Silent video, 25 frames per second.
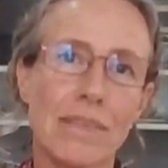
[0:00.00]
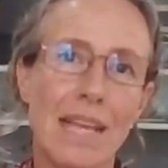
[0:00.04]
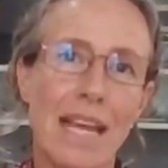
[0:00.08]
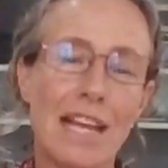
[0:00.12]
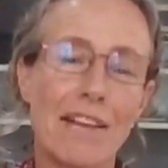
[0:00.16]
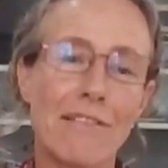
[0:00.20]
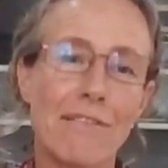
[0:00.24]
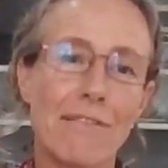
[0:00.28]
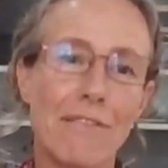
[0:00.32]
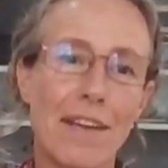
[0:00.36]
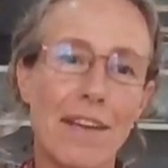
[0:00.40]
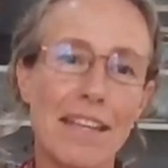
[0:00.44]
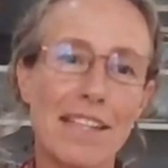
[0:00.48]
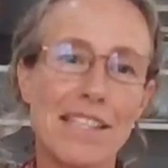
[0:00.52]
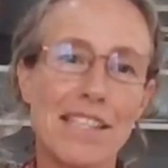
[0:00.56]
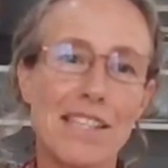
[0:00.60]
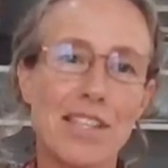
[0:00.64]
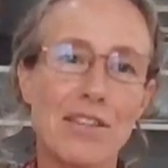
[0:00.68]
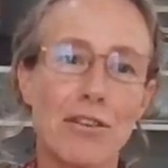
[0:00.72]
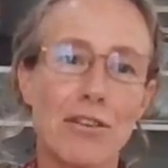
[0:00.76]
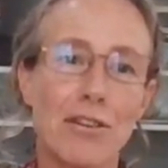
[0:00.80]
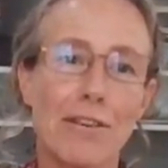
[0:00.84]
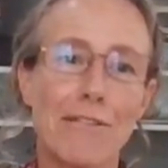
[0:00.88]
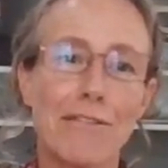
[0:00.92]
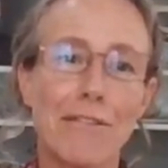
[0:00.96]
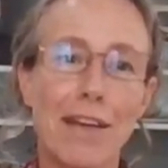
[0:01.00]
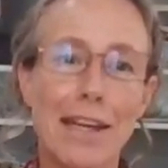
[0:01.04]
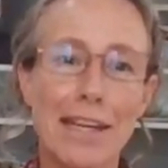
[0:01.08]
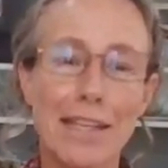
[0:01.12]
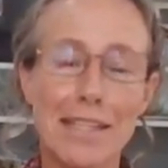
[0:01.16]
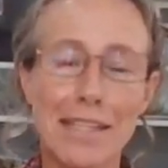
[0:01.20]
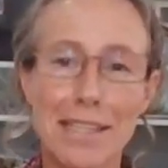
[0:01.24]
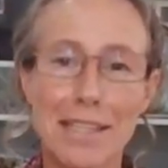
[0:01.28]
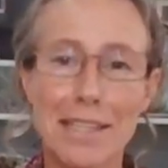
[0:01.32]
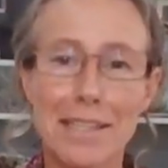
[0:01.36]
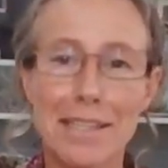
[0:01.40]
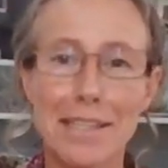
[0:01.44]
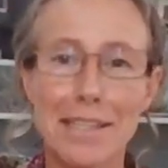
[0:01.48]
infected or
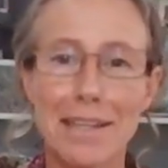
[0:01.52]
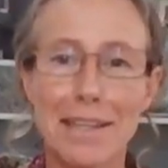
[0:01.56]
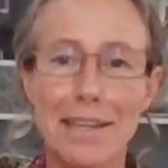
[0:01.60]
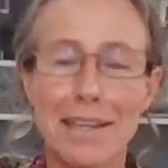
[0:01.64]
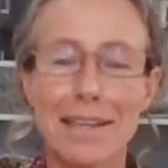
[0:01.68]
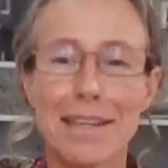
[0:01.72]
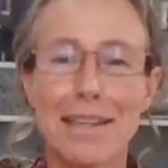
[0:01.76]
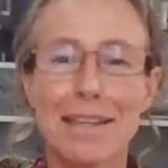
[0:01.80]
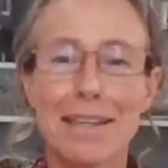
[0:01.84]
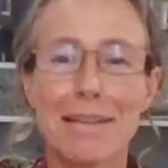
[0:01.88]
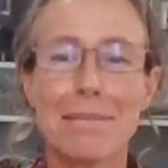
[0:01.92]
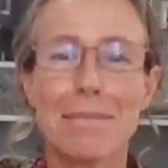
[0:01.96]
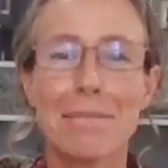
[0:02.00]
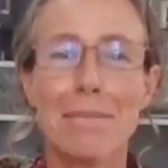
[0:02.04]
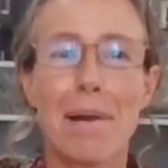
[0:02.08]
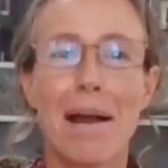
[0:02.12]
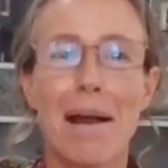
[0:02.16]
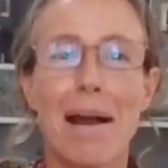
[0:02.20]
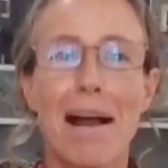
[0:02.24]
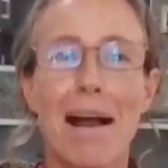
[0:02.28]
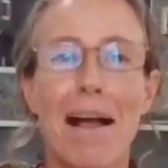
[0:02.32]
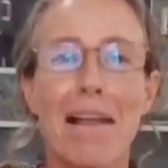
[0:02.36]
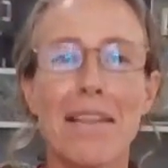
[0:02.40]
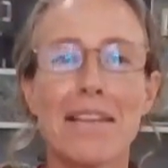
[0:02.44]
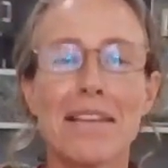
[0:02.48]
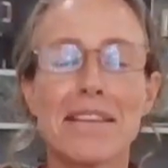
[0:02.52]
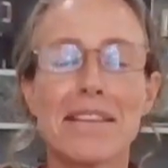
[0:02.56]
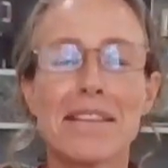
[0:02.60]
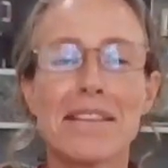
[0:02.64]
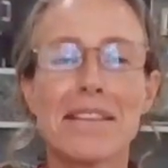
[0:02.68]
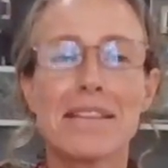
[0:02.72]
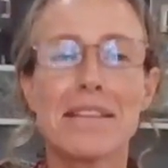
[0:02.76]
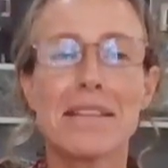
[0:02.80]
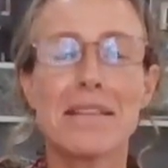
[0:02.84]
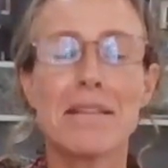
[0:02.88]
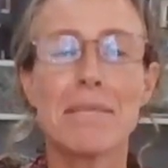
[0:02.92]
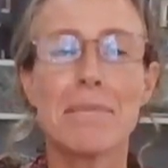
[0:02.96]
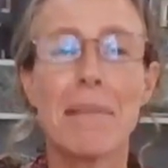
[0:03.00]
affected by
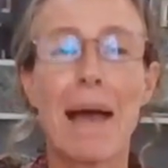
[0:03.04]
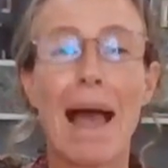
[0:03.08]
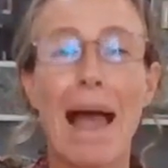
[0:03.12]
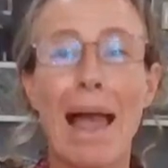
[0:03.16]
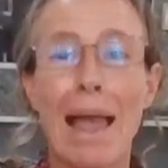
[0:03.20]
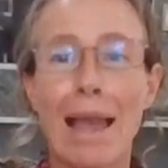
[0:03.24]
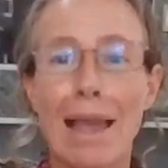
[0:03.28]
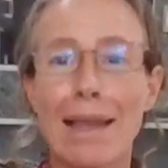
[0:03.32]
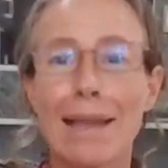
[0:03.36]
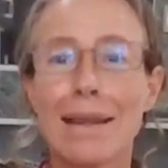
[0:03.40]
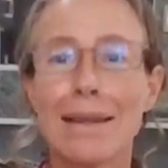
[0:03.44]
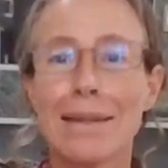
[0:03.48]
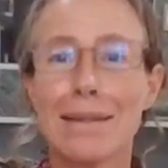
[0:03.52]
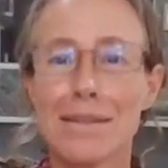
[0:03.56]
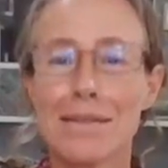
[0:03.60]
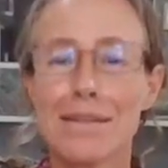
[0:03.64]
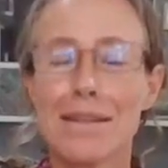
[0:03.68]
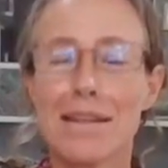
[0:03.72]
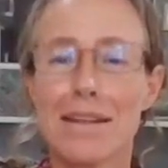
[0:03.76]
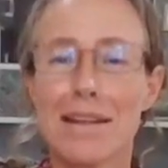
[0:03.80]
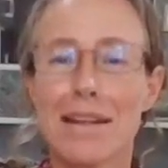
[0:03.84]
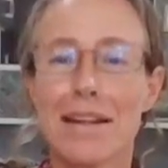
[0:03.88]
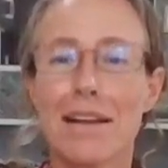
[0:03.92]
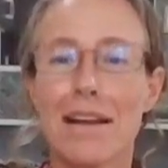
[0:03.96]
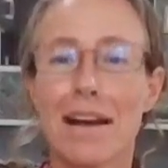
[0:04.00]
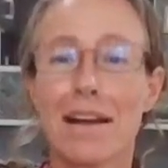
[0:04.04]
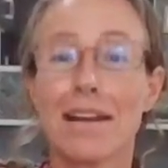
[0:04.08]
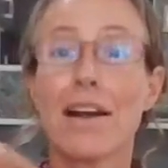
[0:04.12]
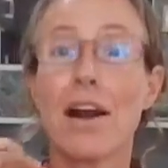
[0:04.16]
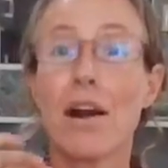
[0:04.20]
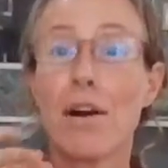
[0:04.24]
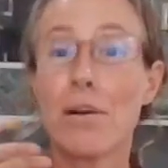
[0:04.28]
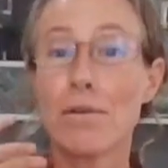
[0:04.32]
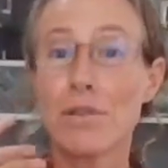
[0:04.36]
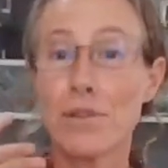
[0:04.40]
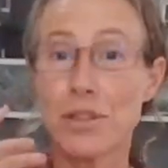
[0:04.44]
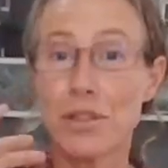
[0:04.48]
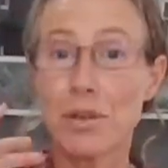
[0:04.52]
others' pain so that it kind of
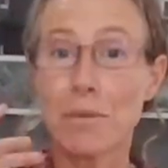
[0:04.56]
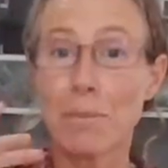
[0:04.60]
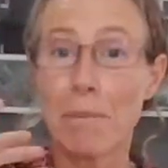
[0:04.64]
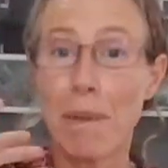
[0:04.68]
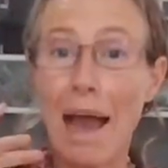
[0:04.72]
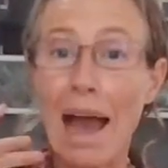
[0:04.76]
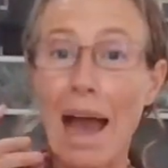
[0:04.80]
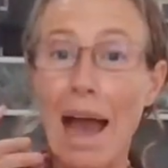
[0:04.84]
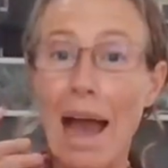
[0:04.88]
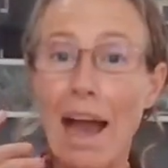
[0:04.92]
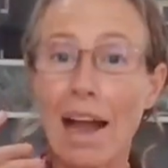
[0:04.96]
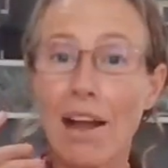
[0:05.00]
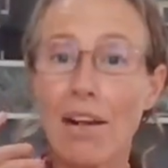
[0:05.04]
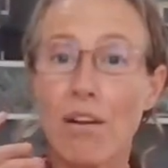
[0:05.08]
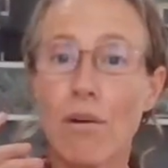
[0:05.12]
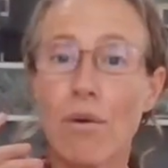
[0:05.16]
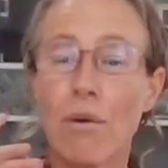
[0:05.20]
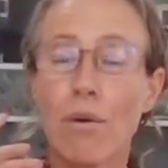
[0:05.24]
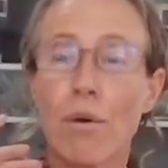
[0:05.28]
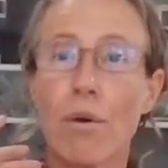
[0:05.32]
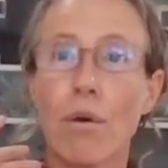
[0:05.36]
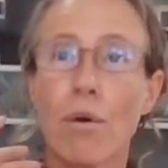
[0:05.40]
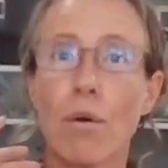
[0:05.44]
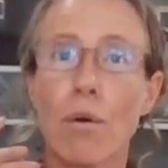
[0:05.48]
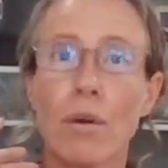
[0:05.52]
holds you back or,